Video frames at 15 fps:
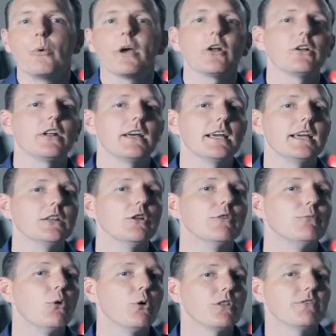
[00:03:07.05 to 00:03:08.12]
when on a hill of
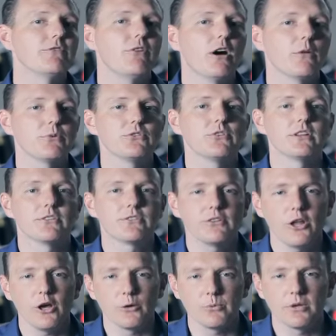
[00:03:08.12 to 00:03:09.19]
more than 5%
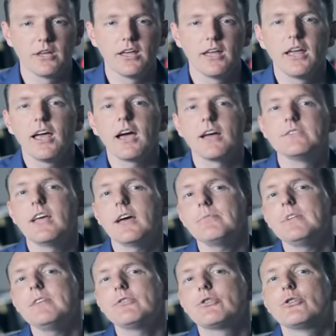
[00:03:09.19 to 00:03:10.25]
slope,
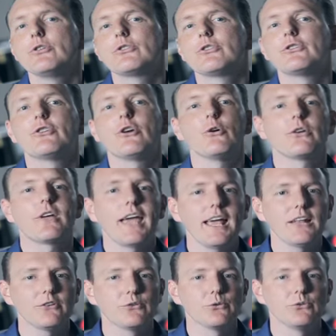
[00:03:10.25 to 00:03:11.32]
adaptive cruise control
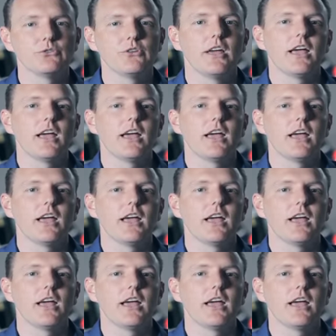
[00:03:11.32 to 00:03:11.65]
cancels